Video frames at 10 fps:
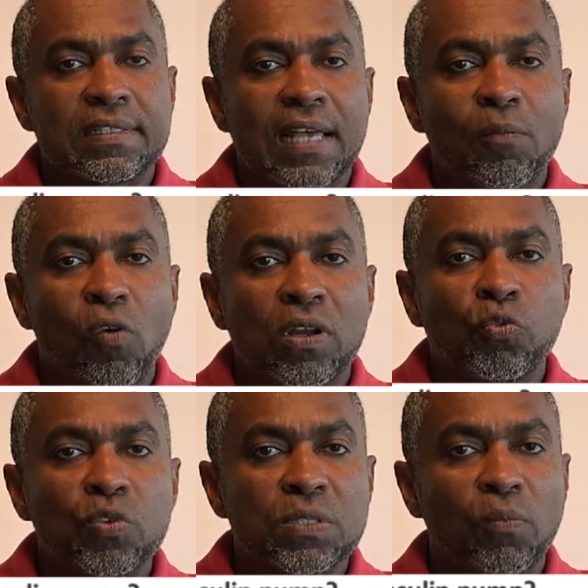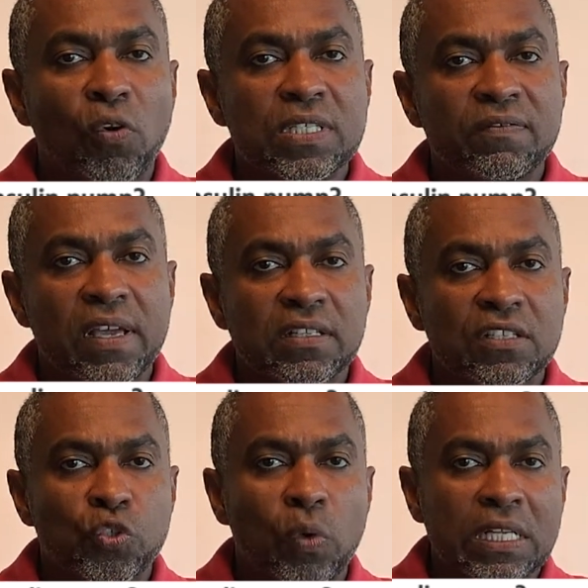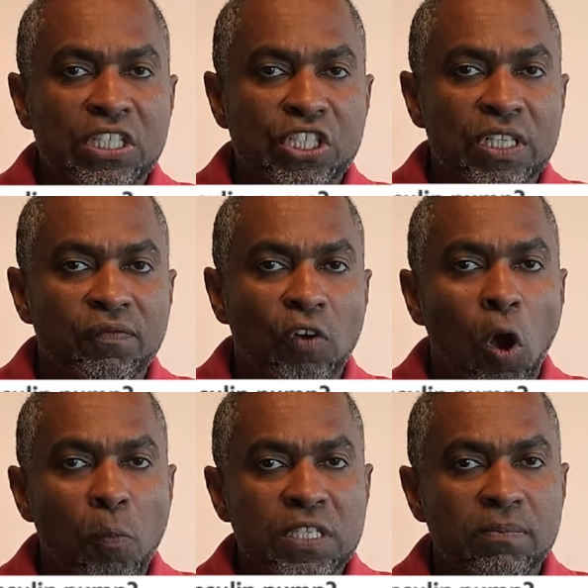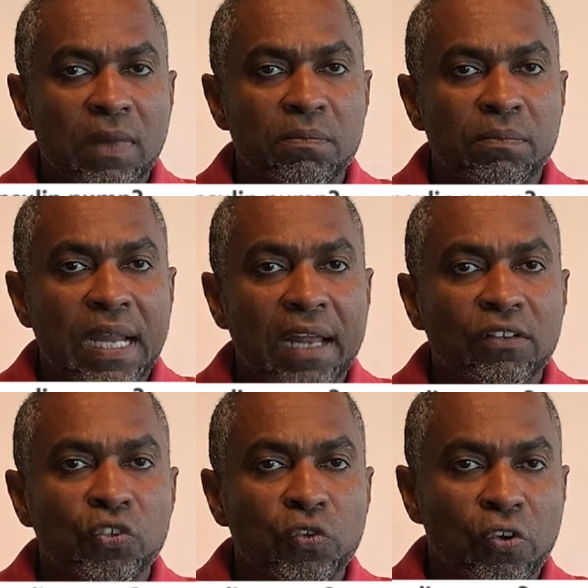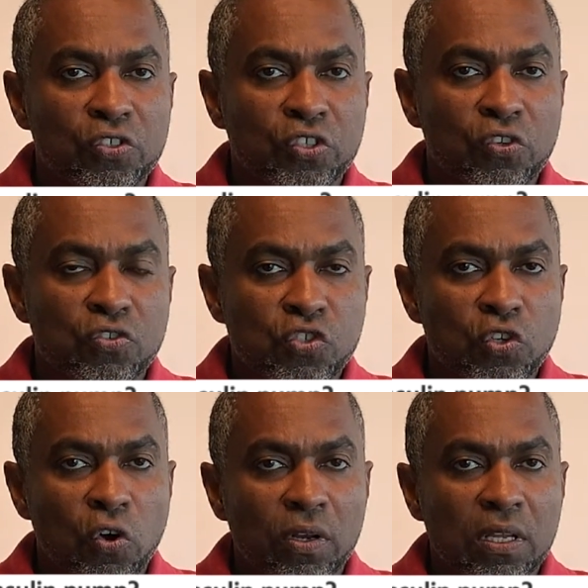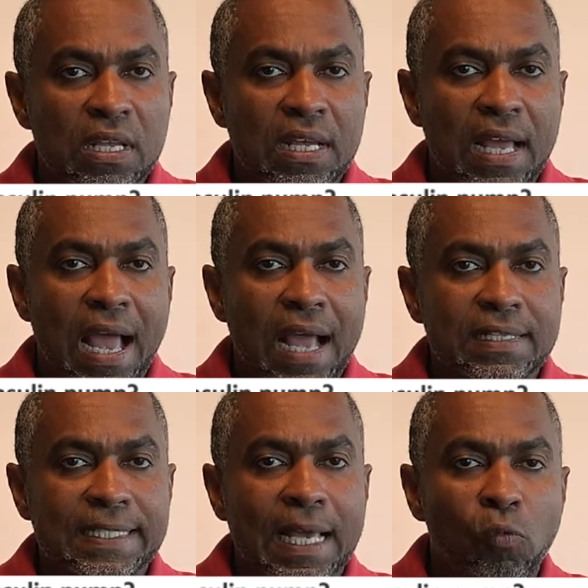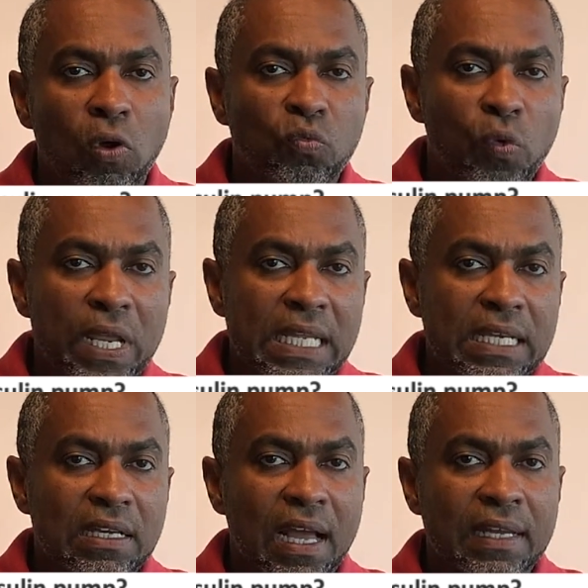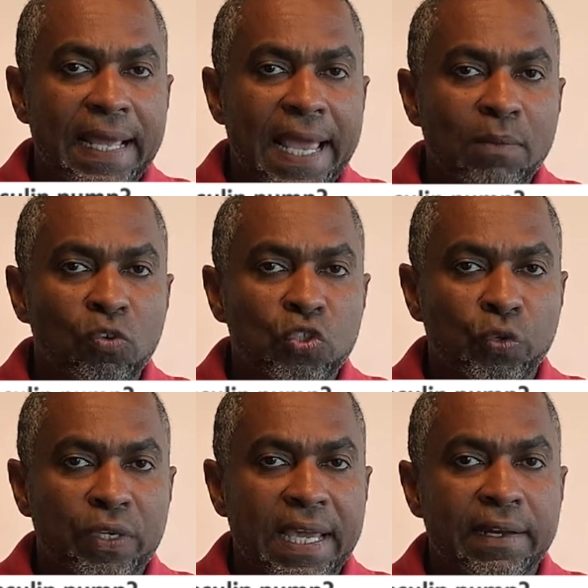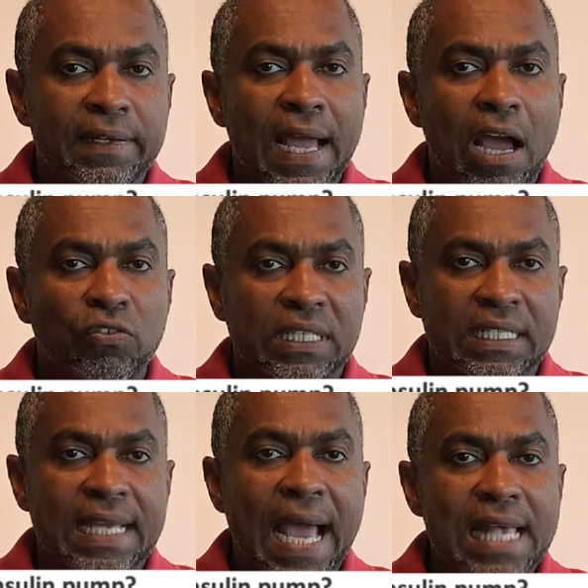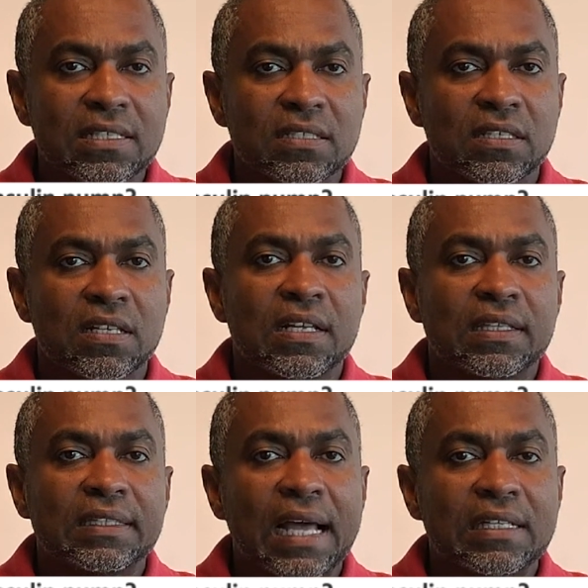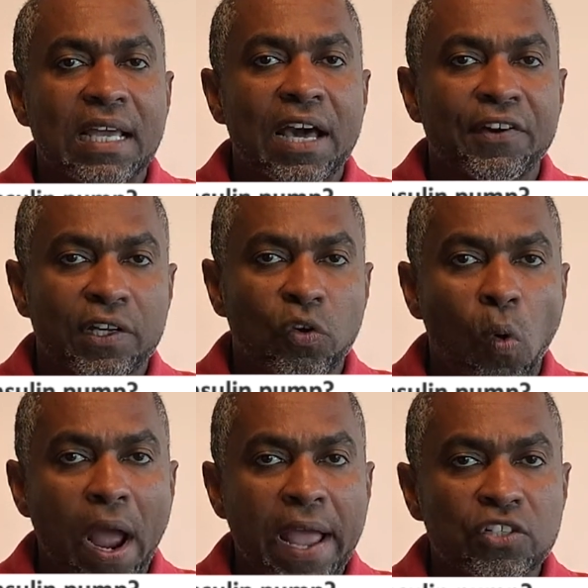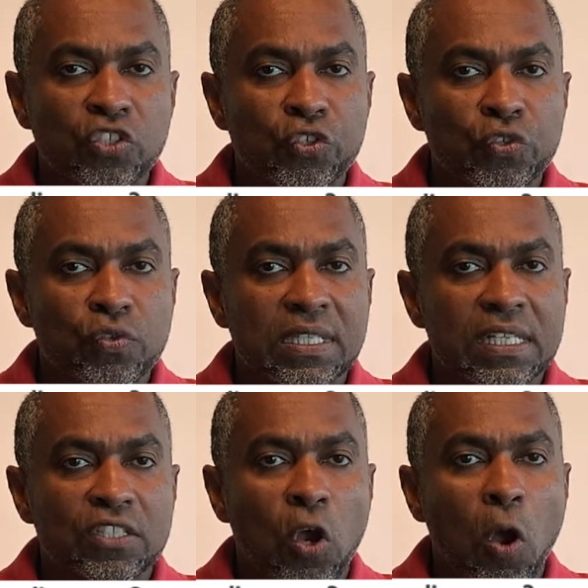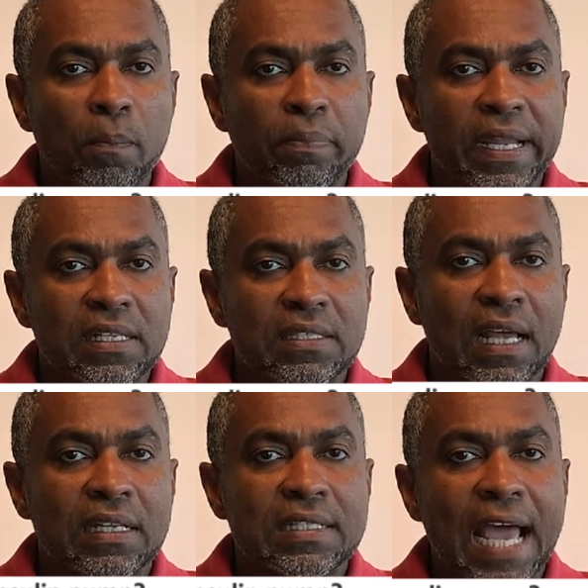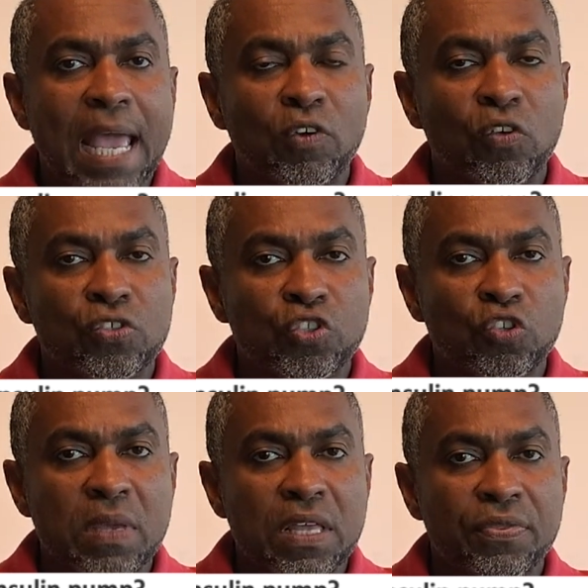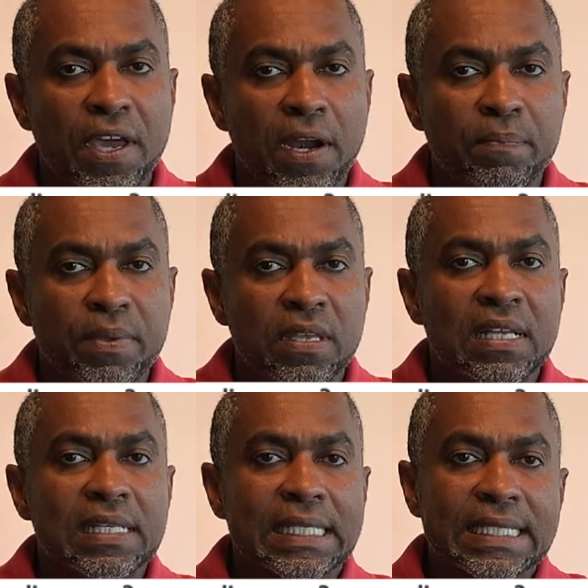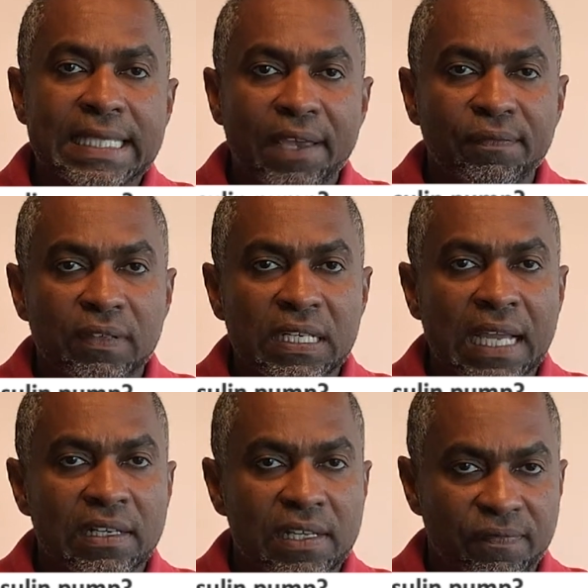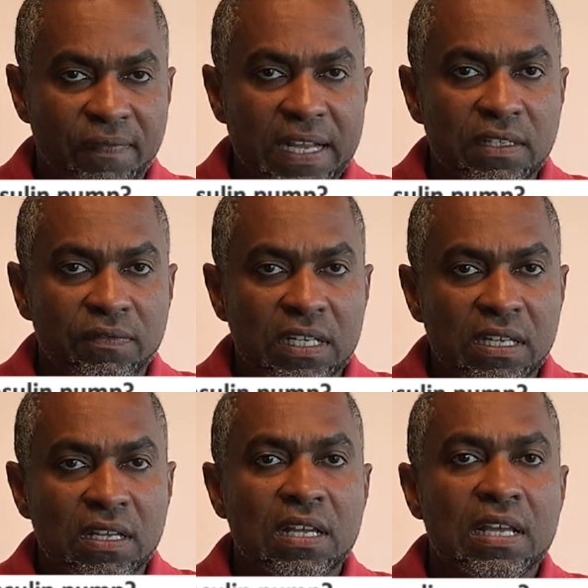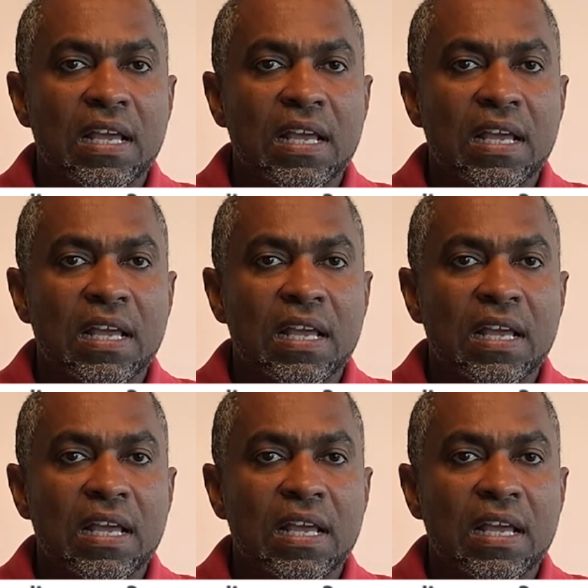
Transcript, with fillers: Someone who is motivated to achieve optimal blood glucose control uh, someone willing and able to carry out the tasks that are required to use this complex and time consuming therapy safely and effectively